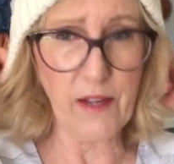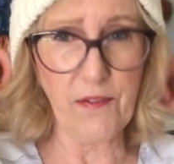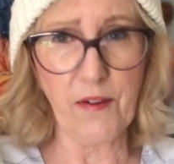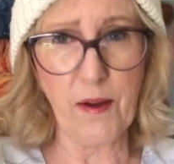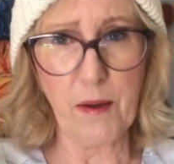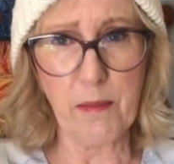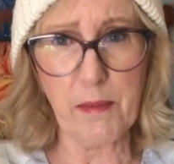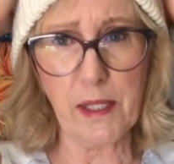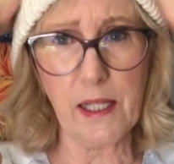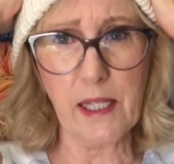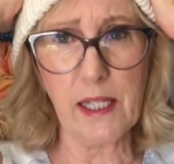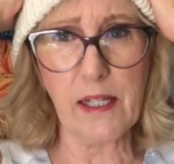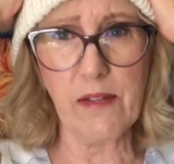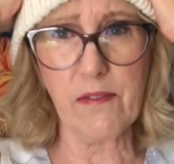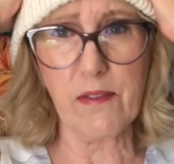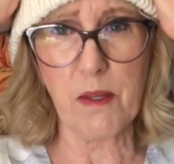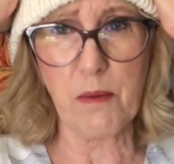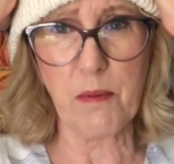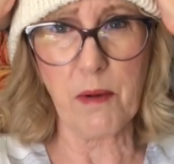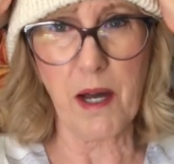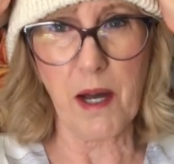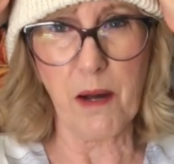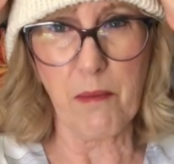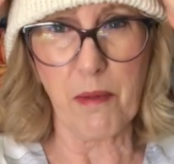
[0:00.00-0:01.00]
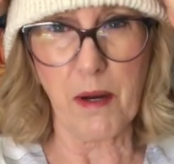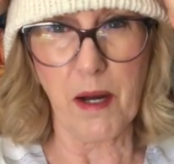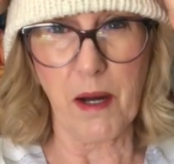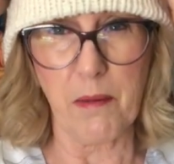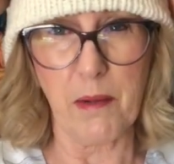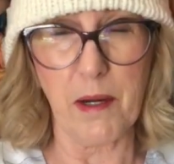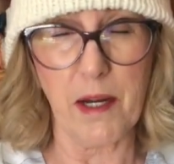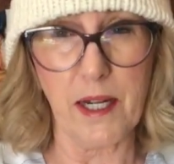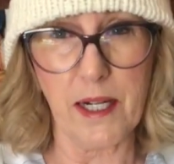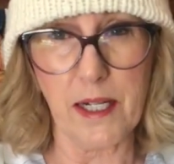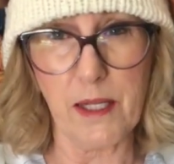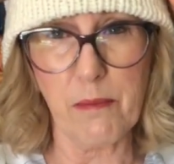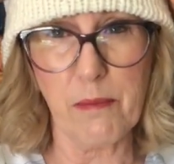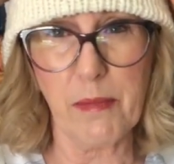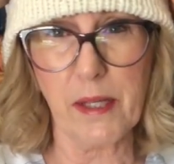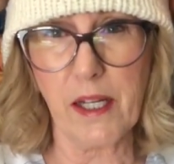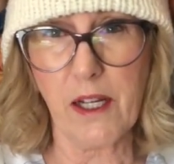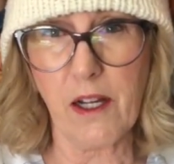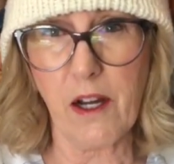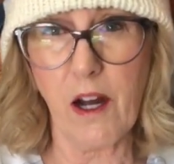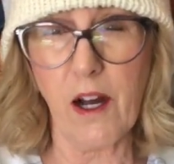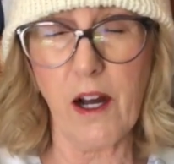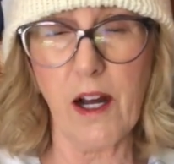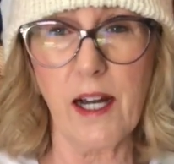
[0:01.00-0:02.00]
if I'm gonna leave the pom-pom on it
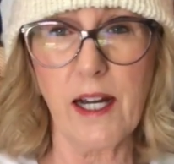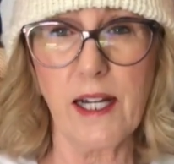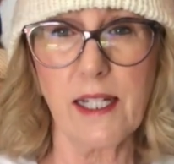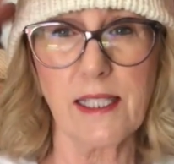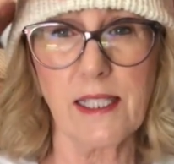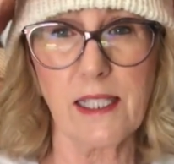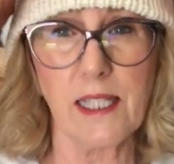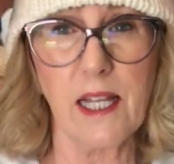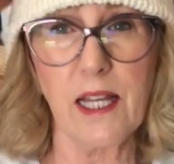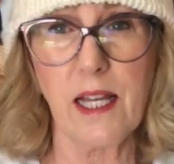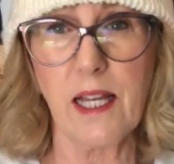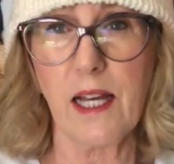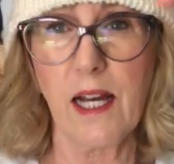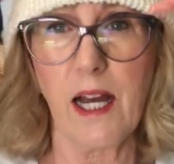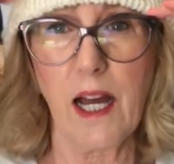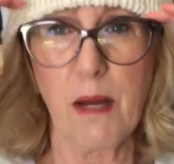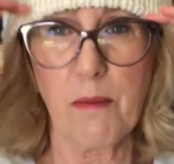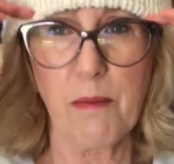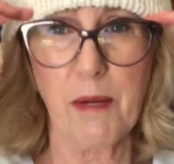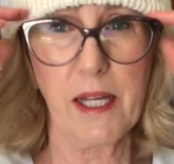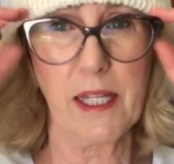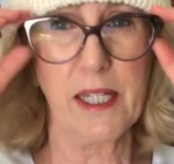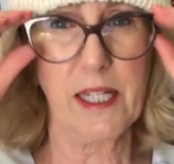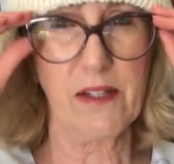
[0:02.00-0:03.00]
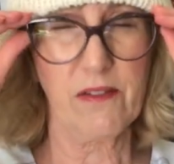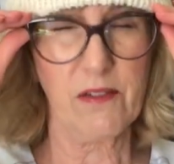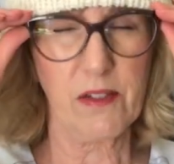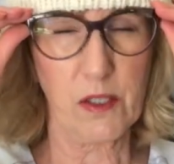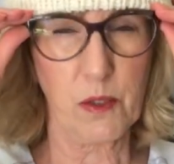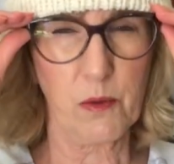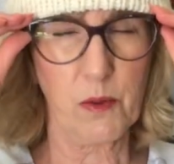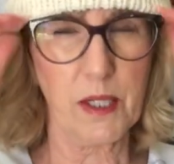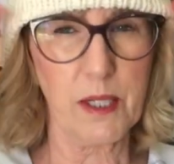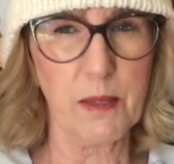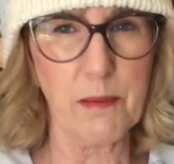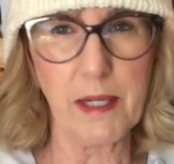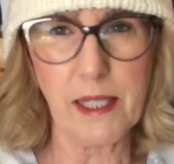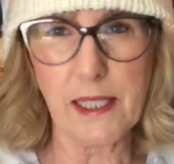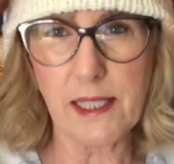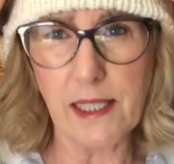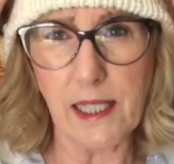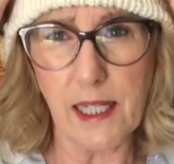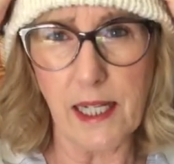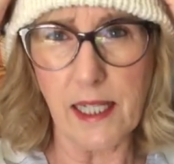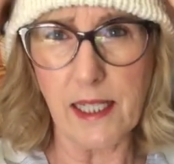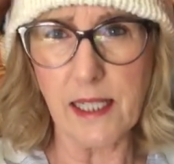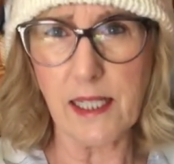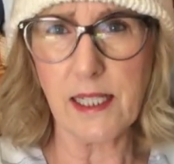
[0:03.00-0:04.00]
because I might give it to one of my
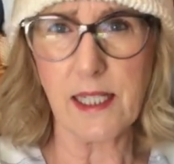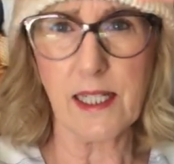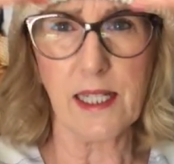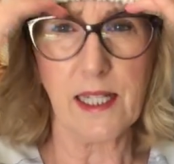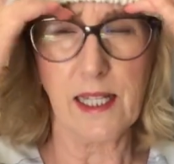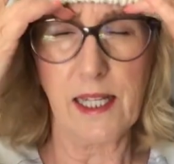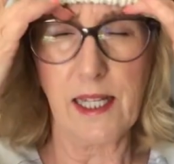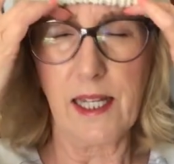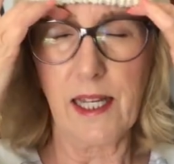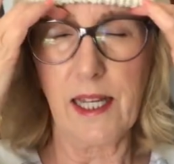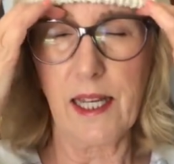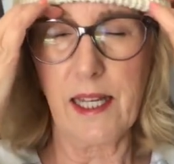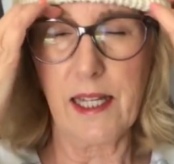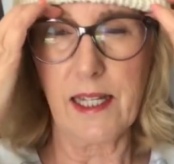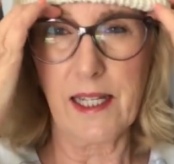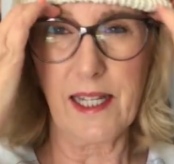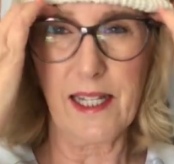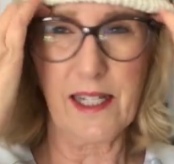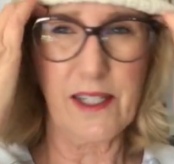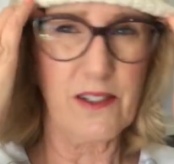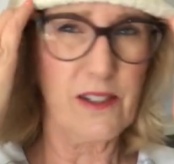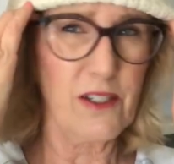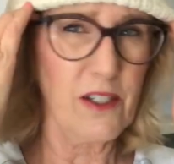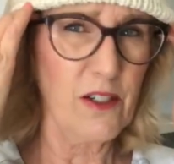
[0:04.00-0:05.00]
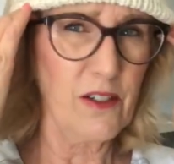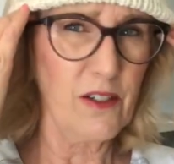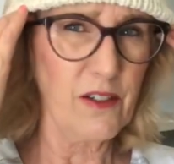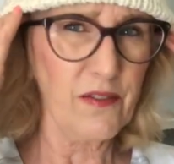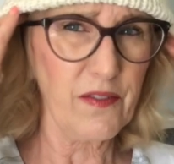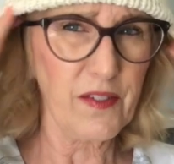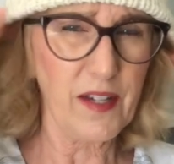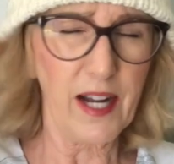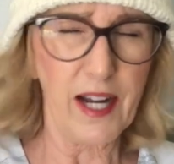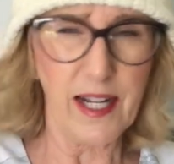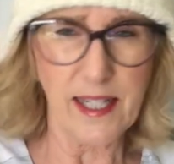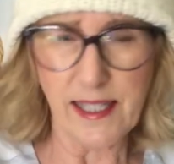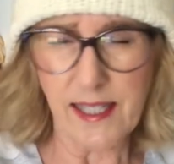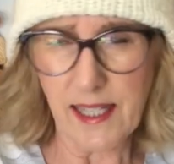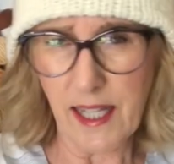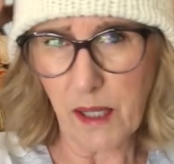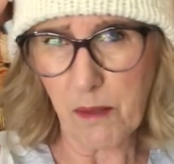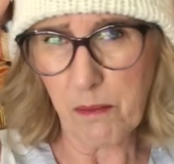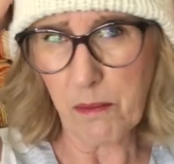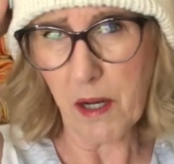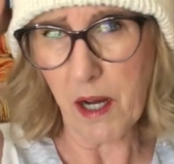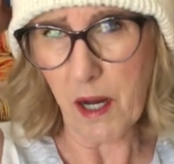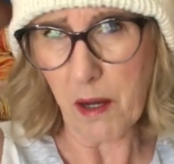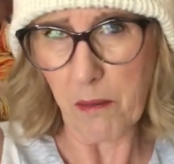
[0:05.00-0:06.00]
sons, and I don't know if guys
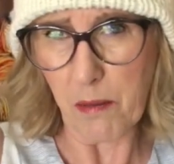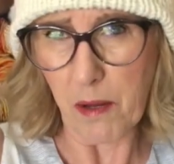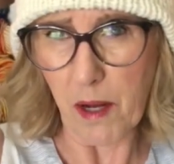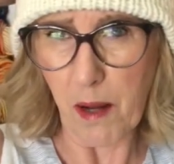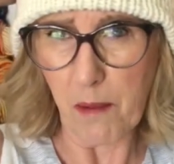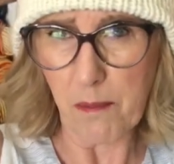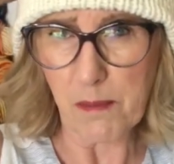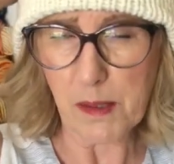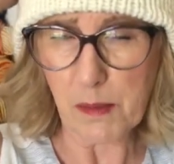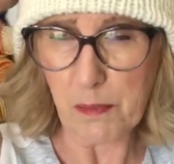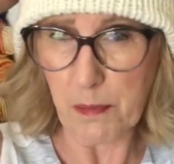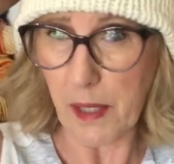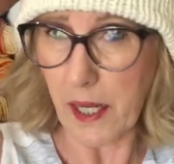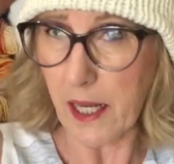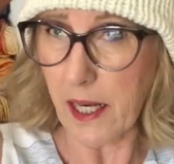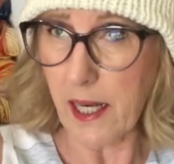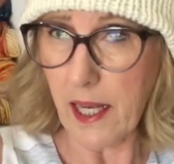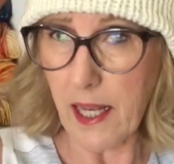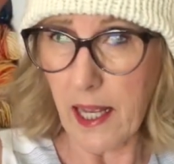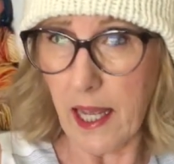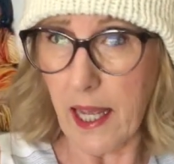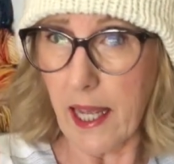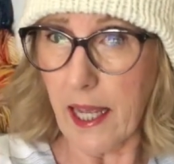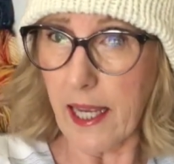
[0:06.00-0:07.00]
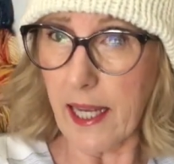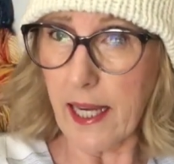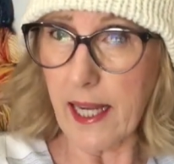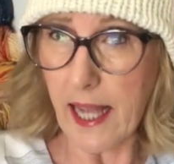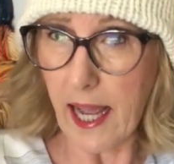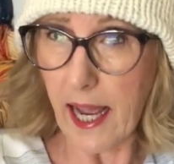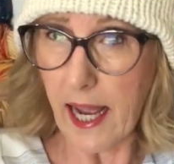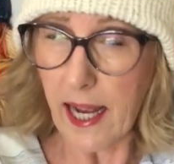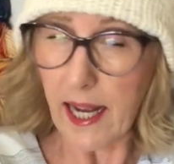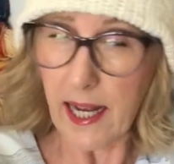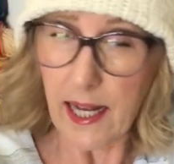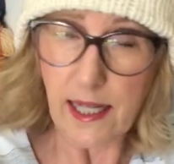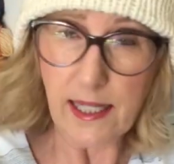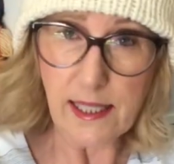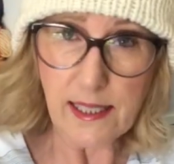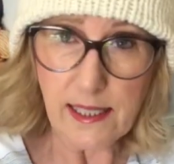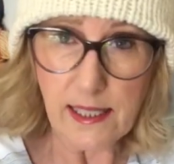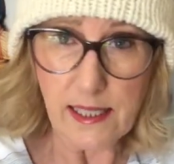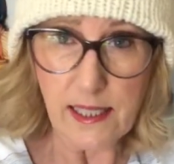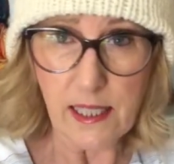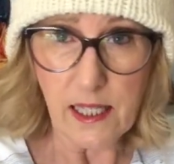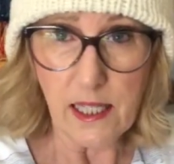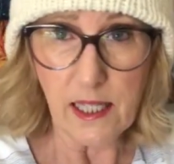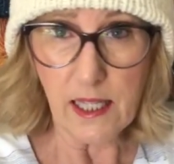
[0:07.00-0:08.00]
like pom-poms, but it
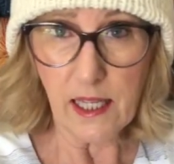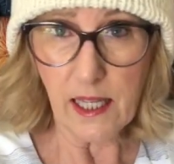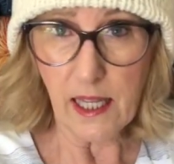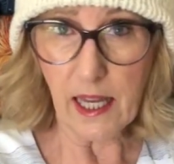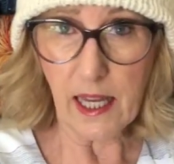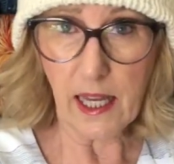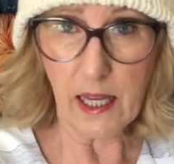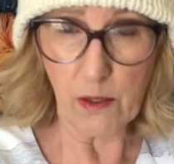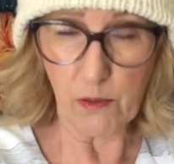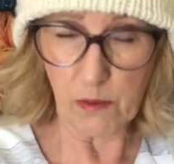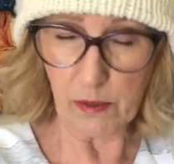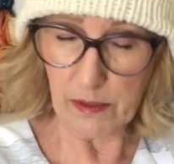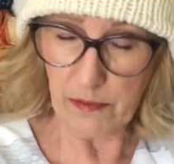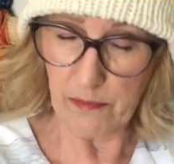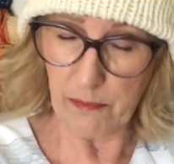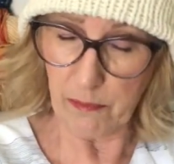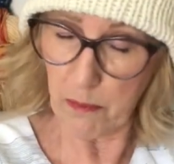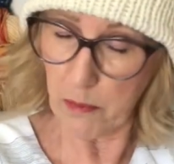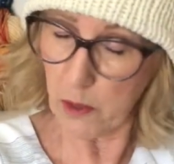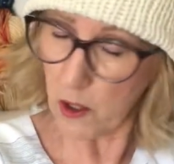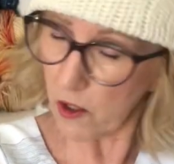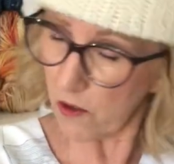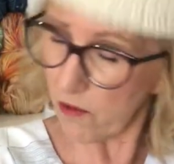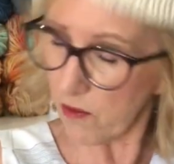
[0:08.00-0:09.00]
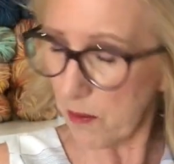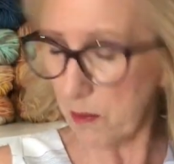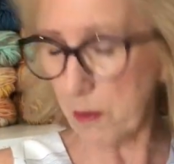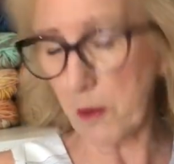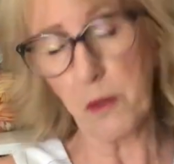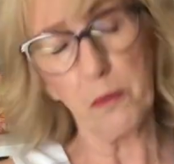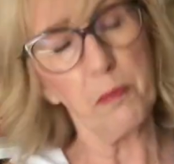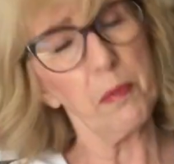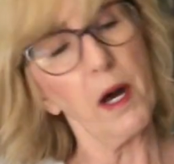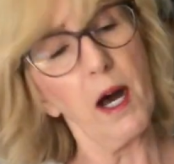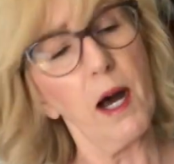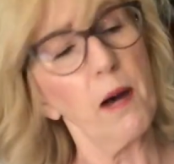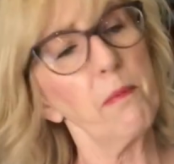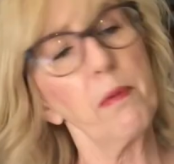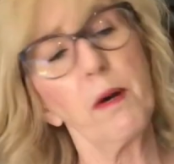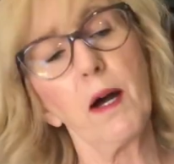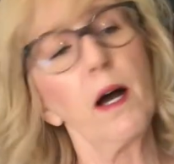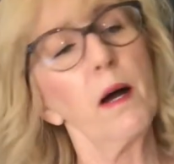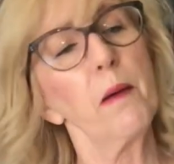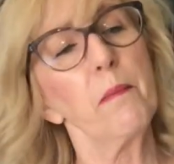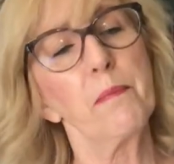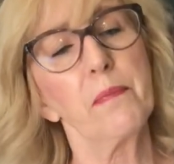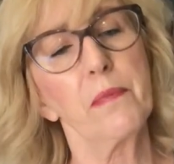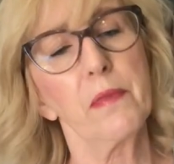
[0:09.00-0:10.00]
has a removable
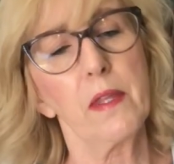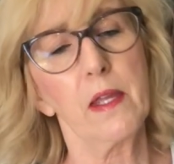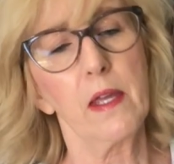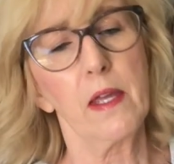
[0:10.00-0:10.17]
pom-pom